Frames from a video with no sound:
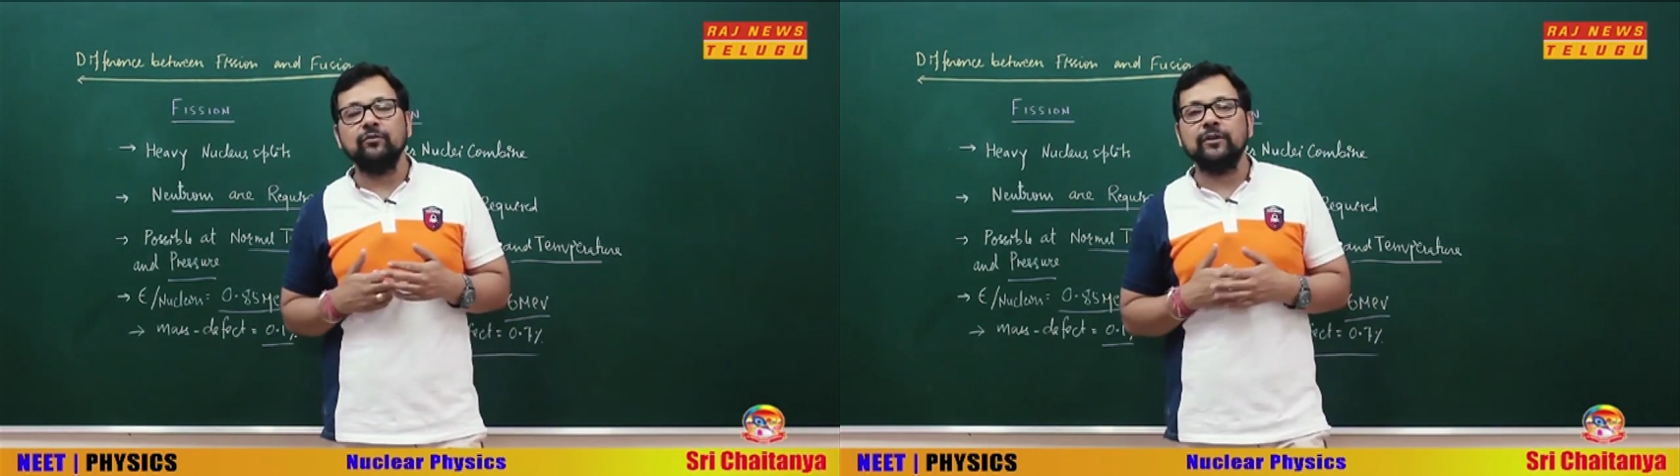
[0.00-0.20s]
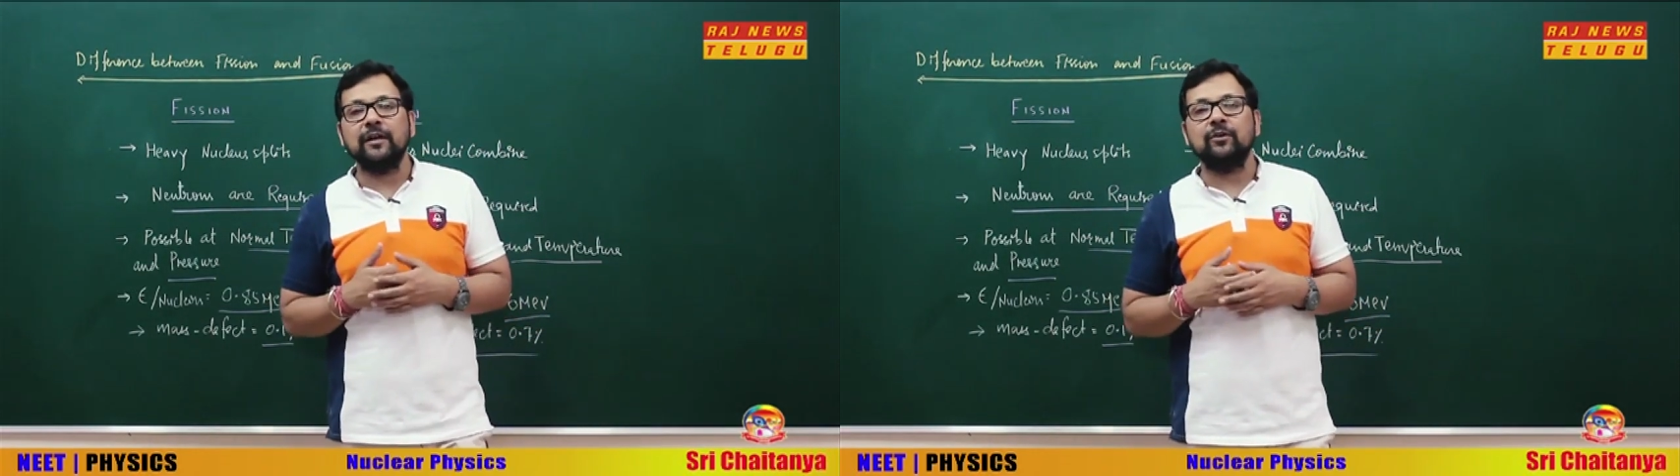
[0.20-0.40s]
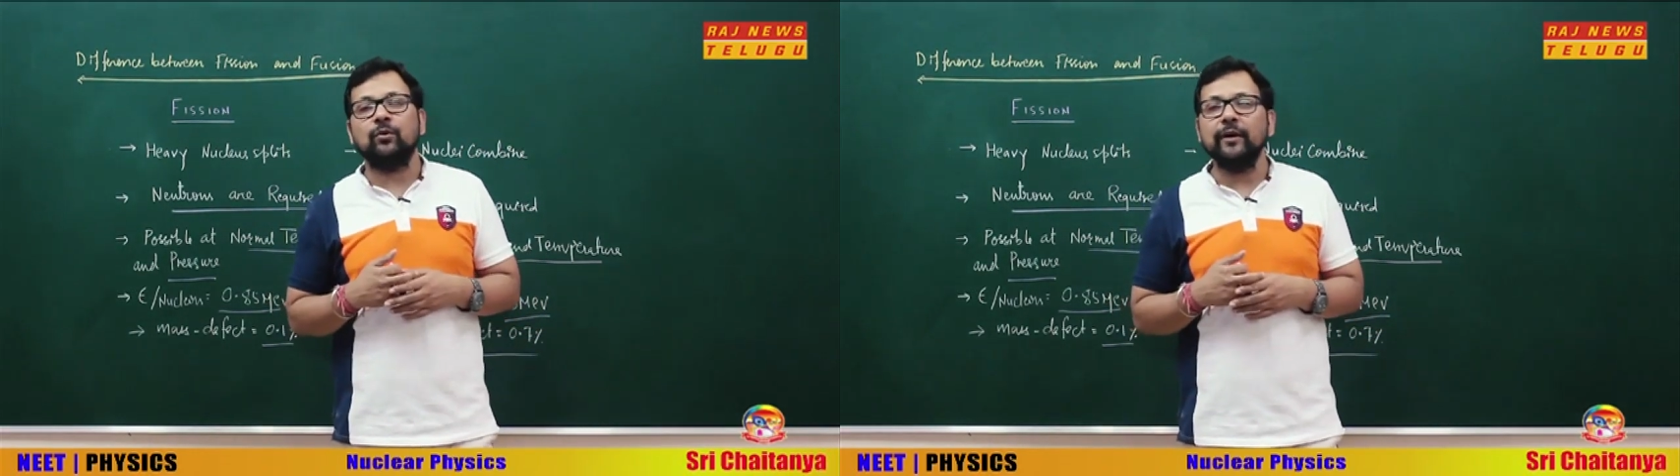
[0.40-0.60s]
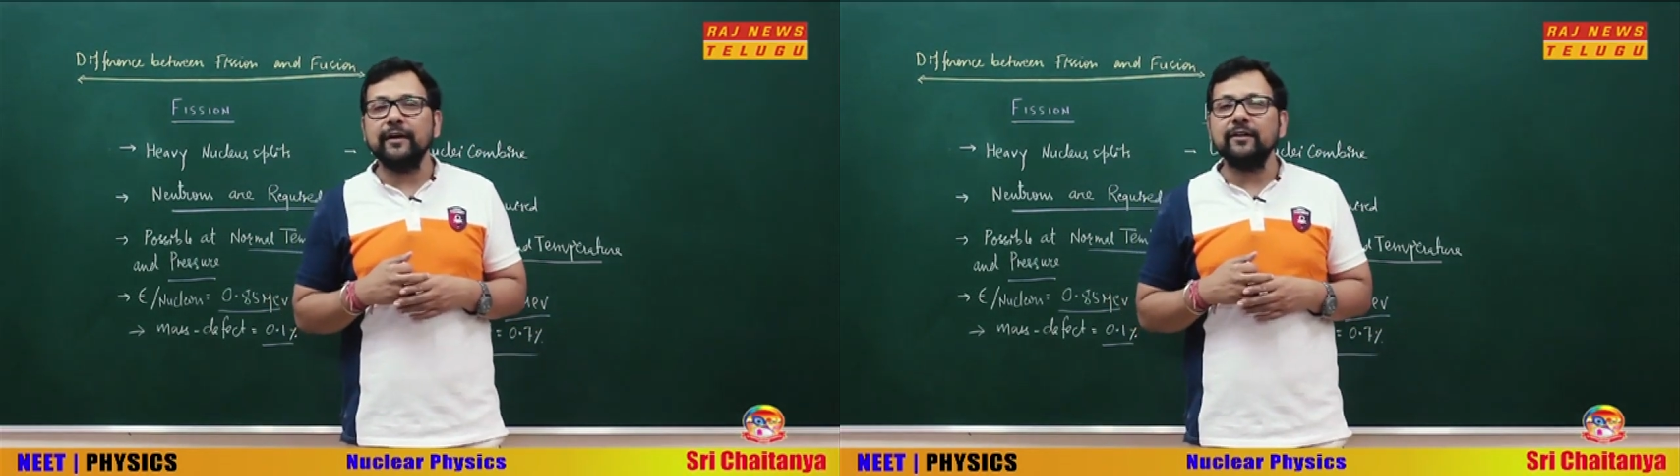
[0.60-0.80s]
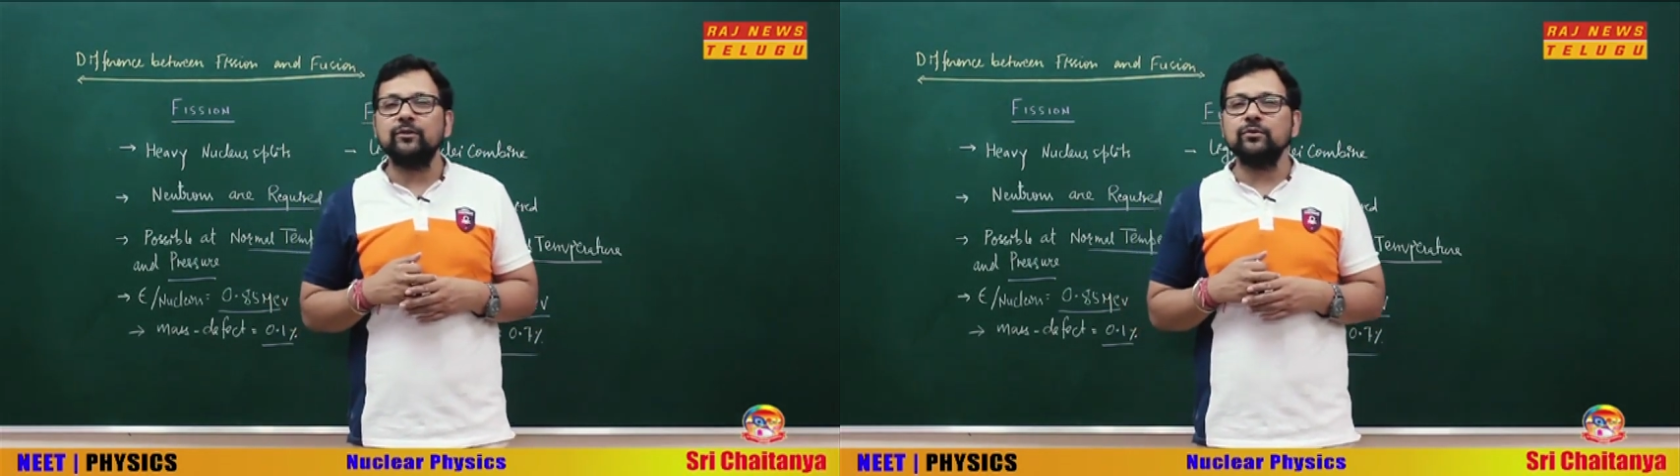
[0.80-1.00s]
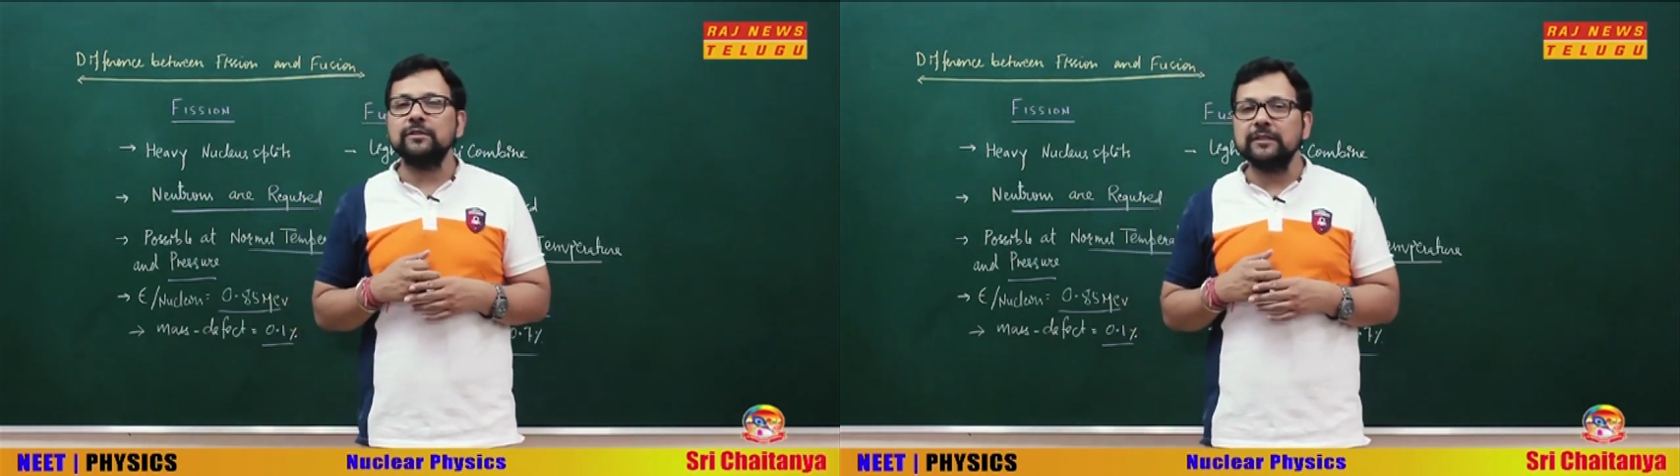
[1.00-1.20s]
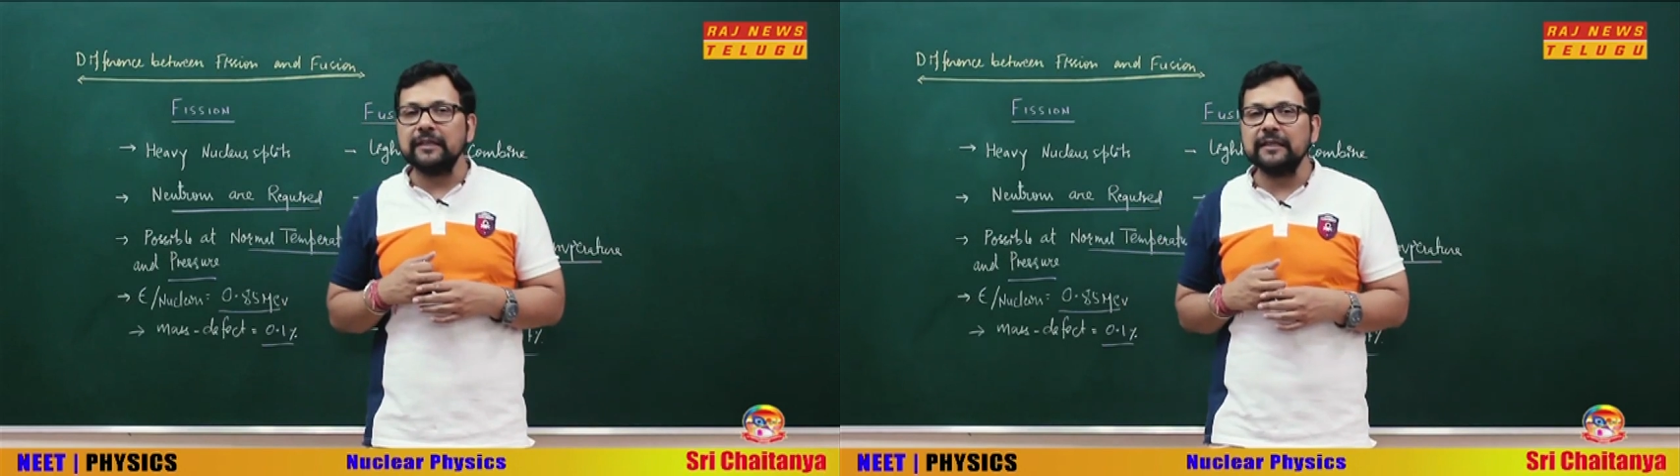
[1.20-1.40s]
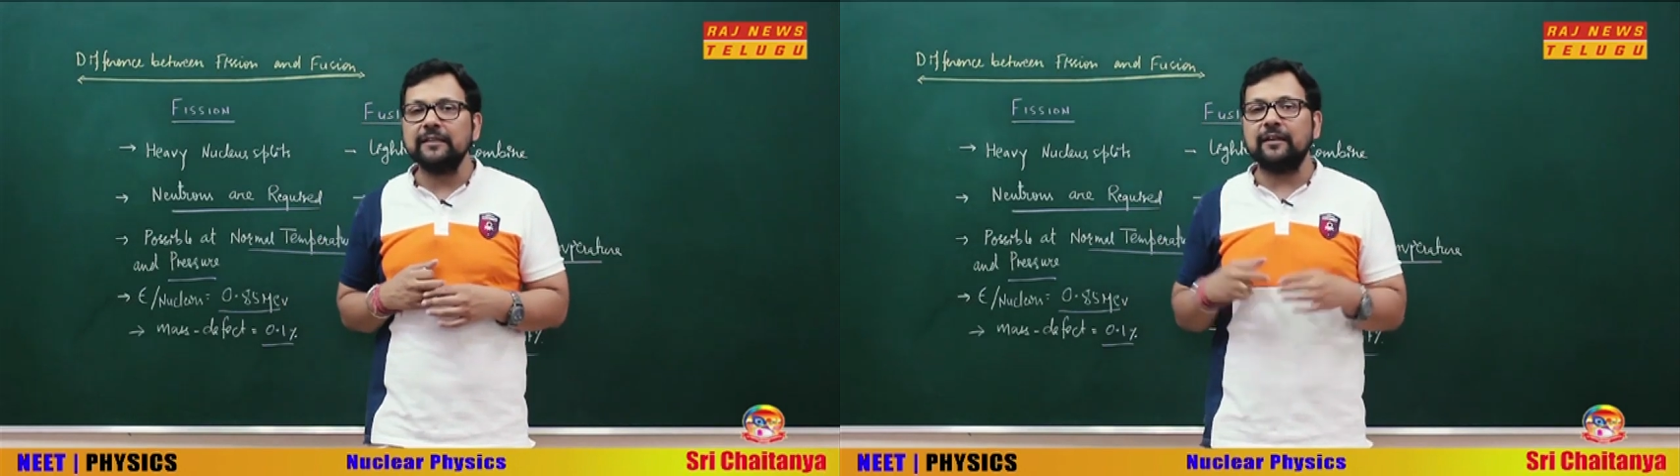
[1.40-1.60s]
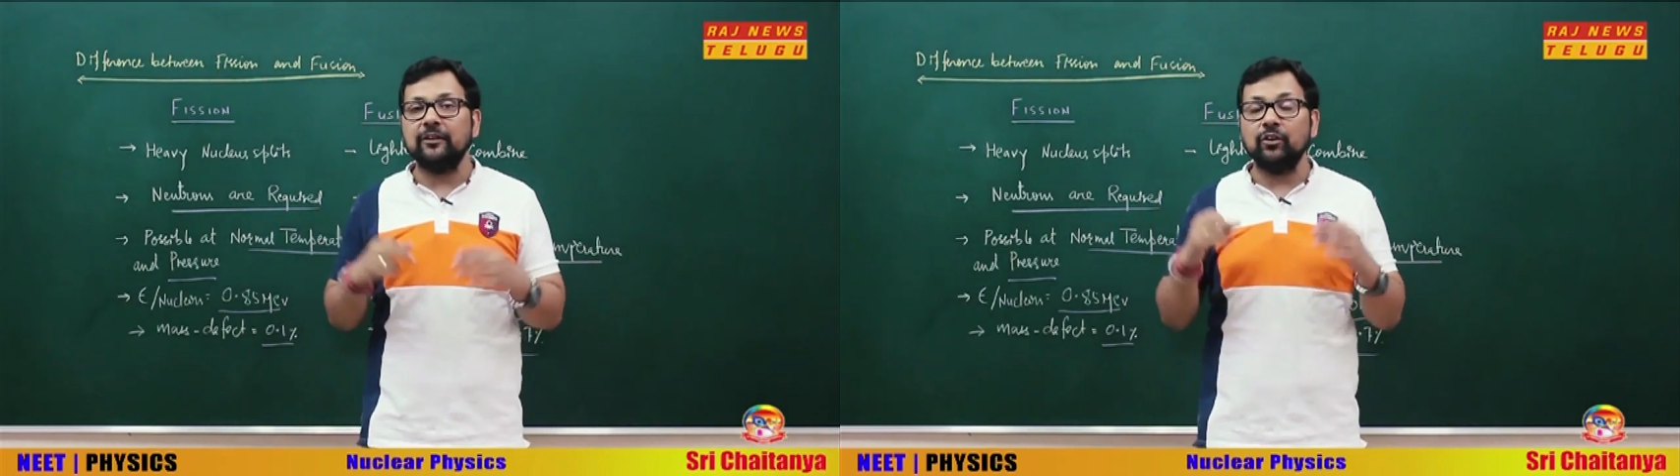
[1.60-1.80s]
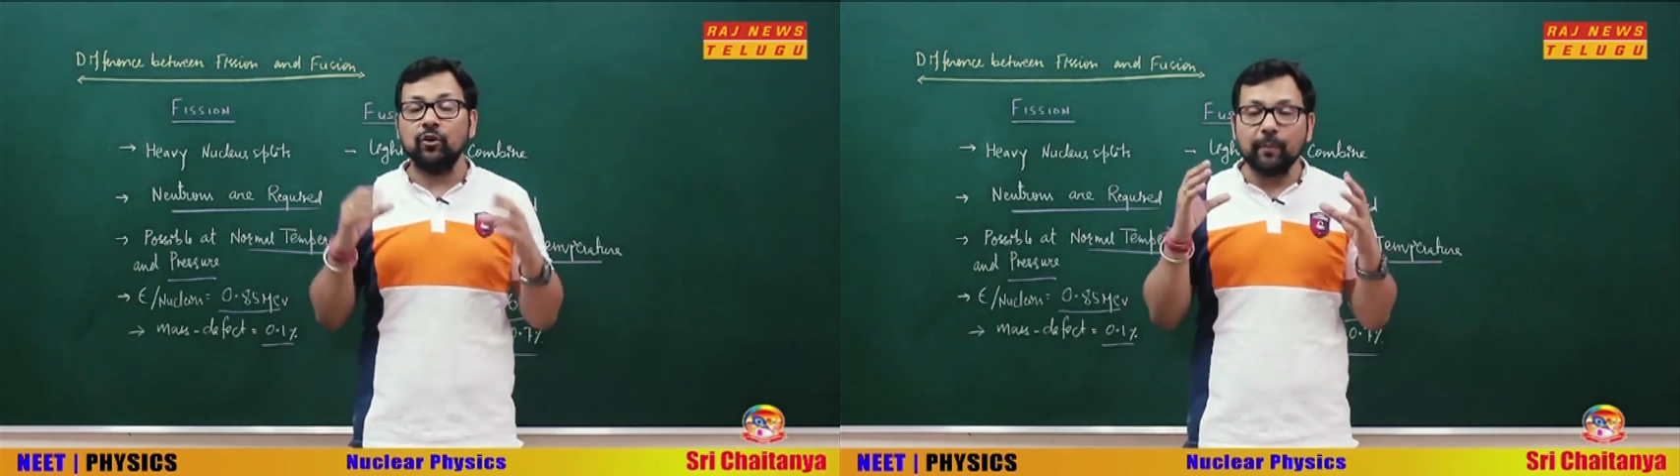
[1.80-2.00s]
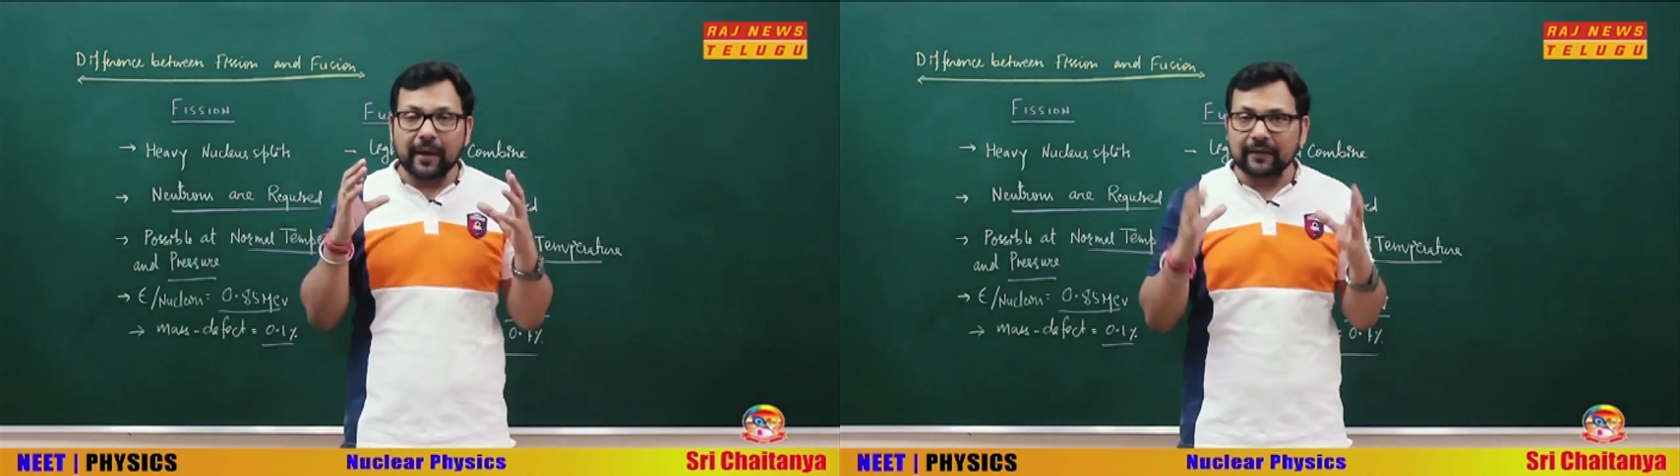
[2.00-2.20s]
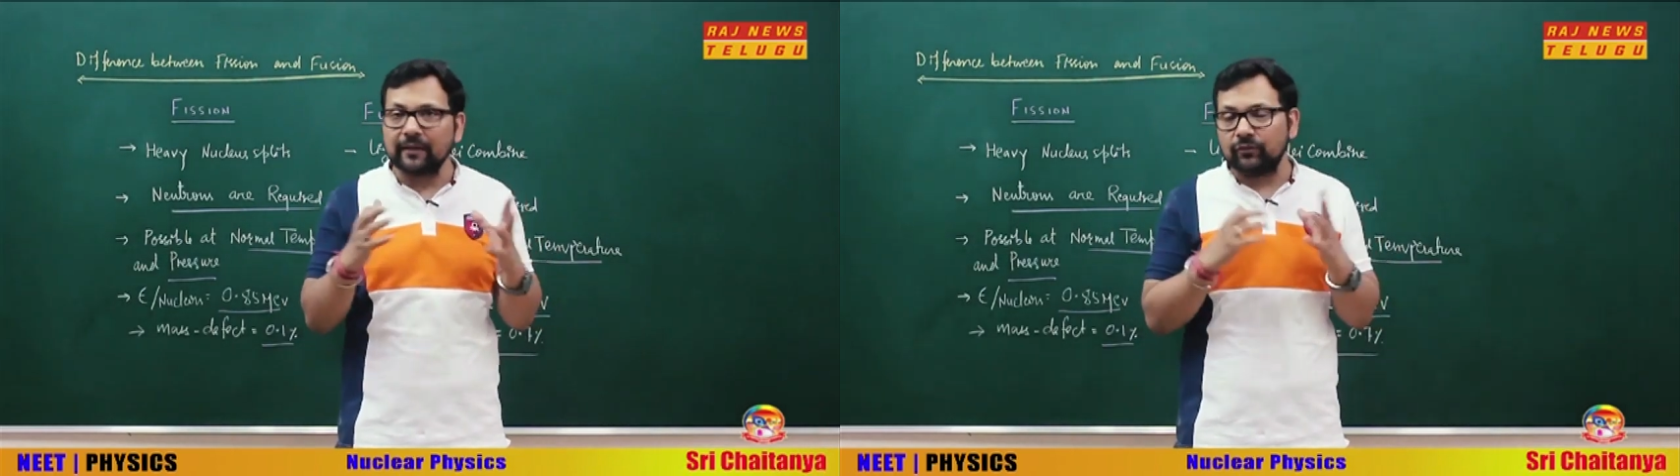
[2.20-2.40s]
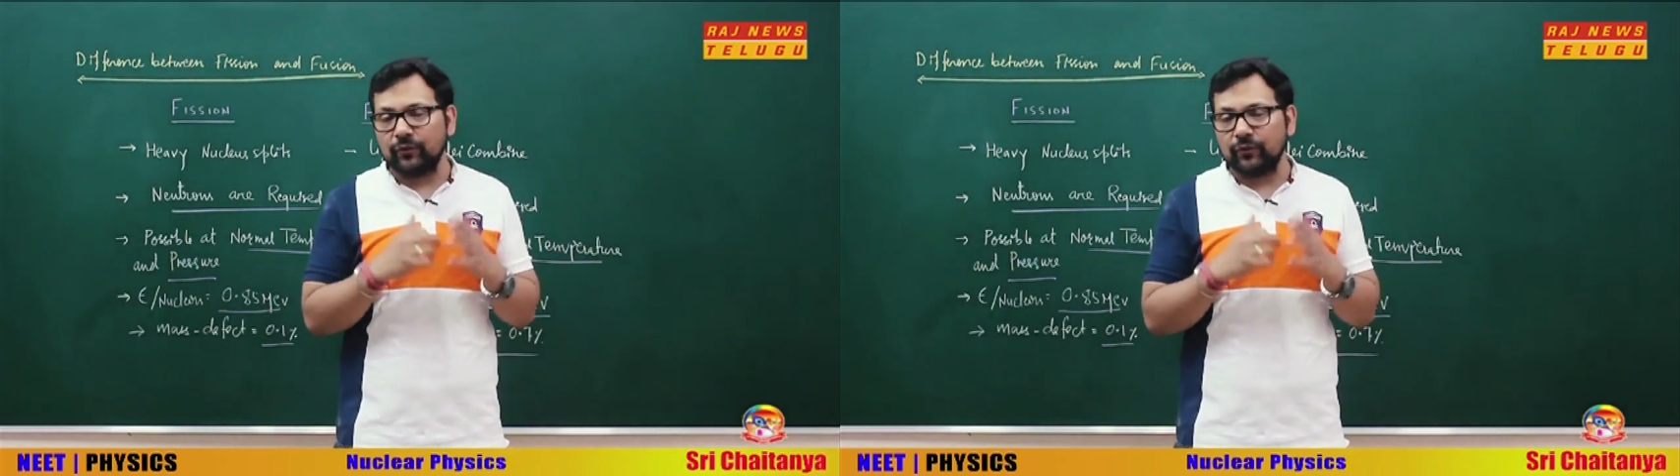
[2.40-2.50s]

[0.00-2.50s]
we are going to see the numerical